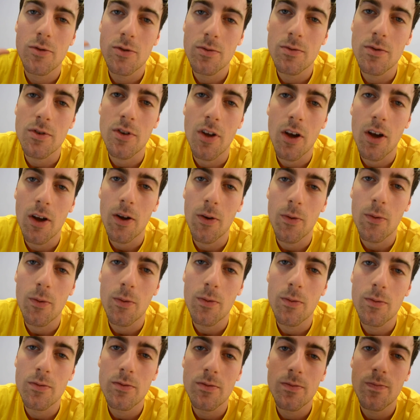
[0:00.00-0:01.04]
you know,
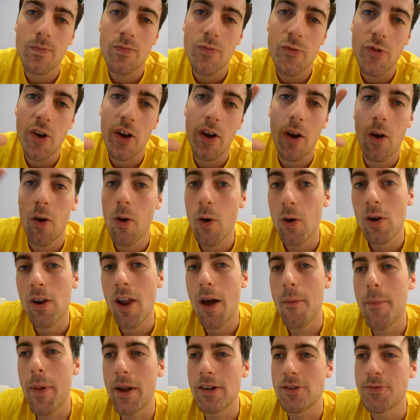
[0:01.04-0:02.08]
trying to look
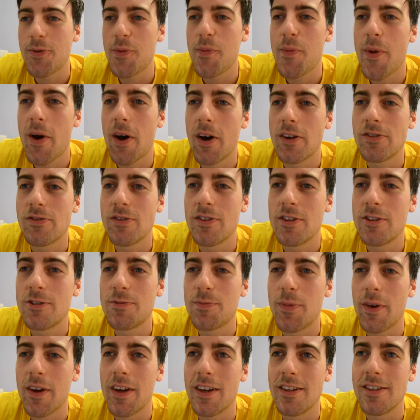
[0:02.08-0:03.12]
like Benjamin Partridge,
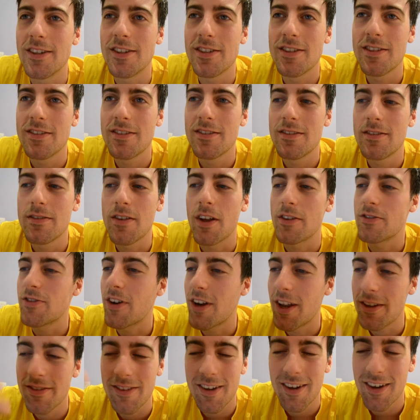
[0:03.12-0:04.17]
but he just
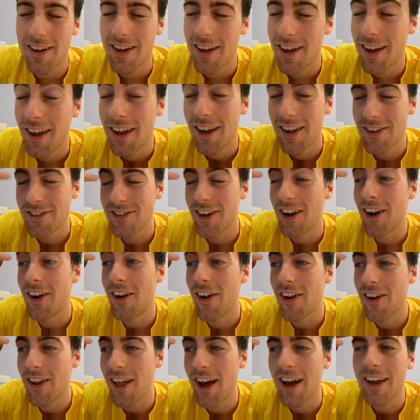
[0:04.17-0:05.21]
trying to
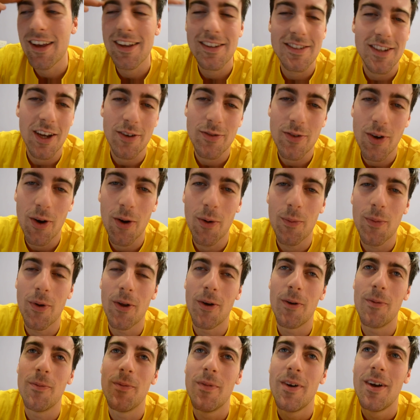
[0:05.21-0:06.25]
look like Jeff
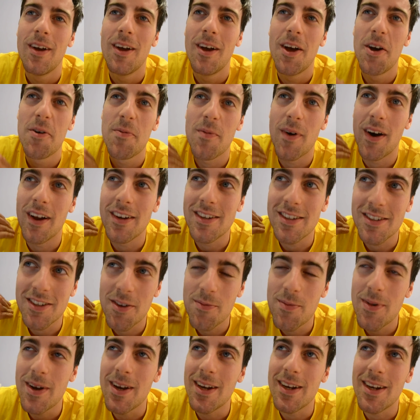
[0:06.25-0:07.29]
Goldblum, but just
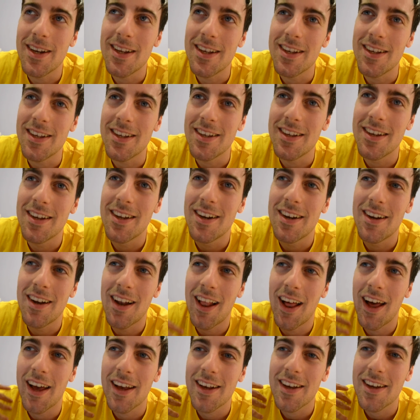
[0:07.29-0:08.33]
completely
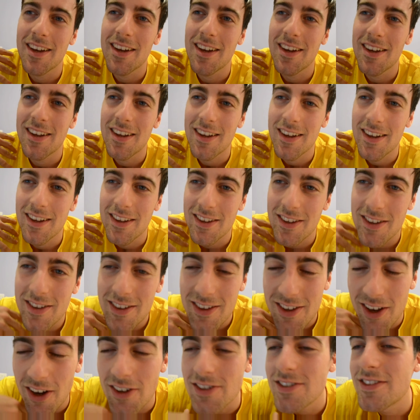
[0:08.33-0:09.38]
like
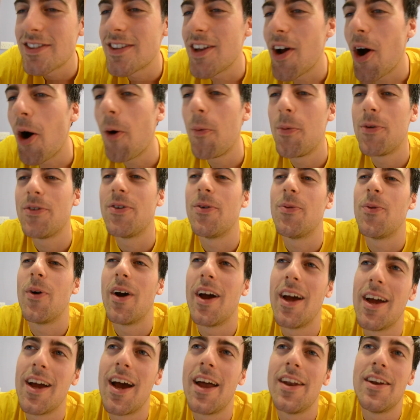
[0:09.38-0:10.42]
goes the opposite
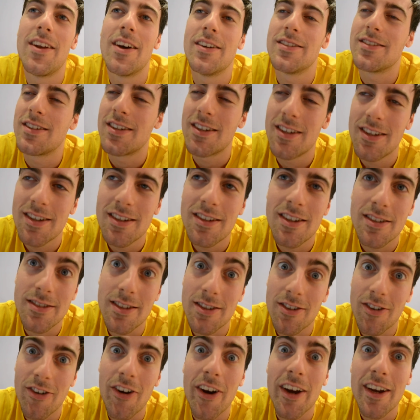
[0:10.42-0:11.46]
way and does it
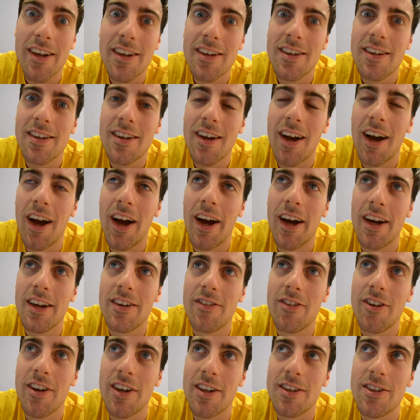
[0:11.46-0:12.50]
great.
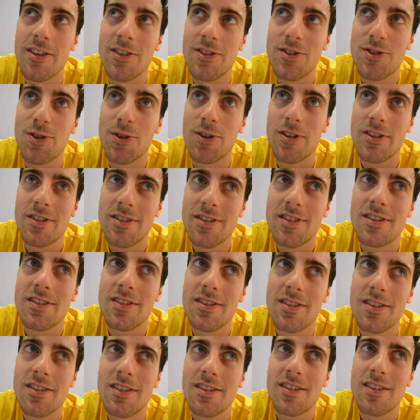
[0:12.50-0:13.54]
Really good choice
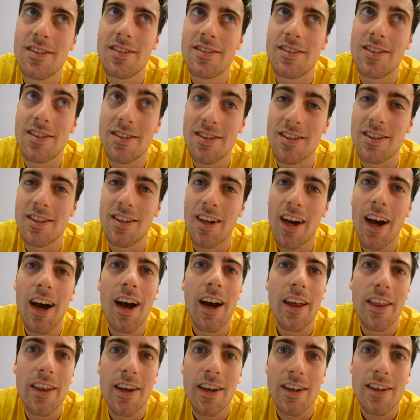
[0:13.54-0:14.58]
to see that,
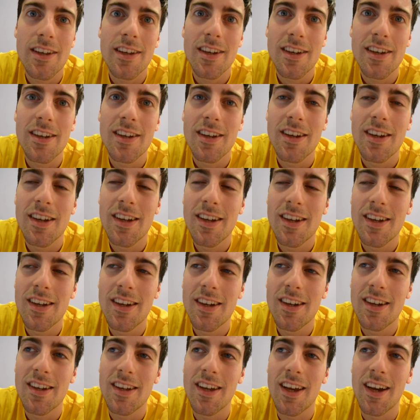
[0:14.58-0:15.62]
I think.
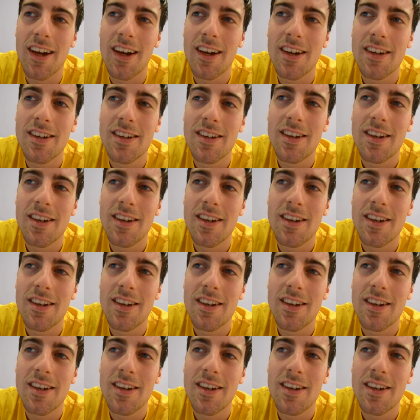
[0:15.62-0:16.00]
Yeah.